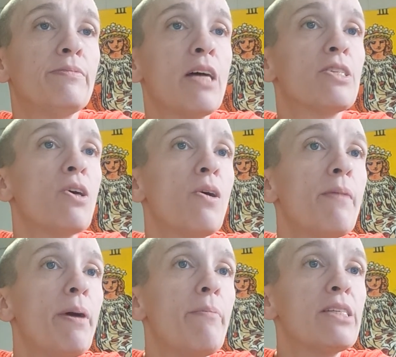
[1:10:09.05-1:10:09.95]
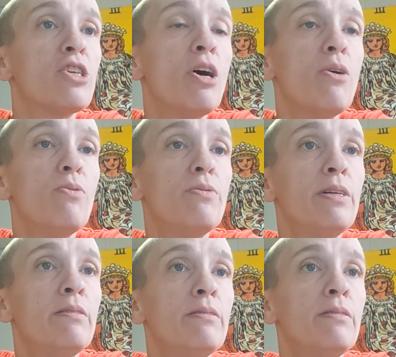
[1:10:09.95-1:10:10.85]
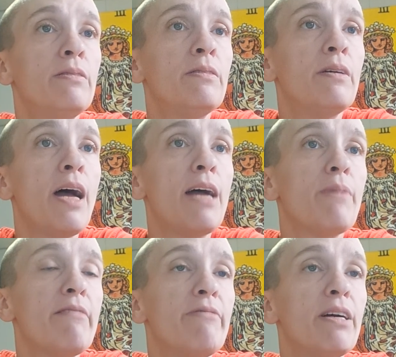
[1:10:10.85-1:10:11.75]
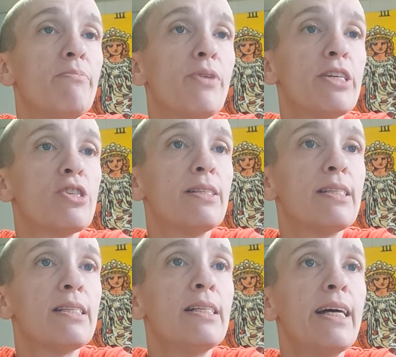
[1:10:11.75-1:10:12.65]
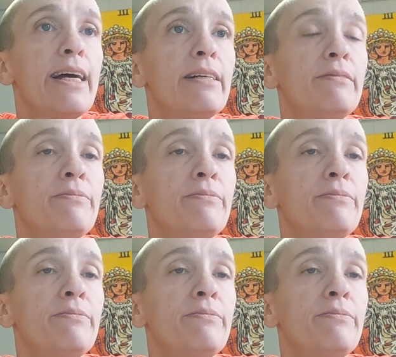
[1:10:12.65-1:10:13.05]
Sorry about my tone and my vibrations today.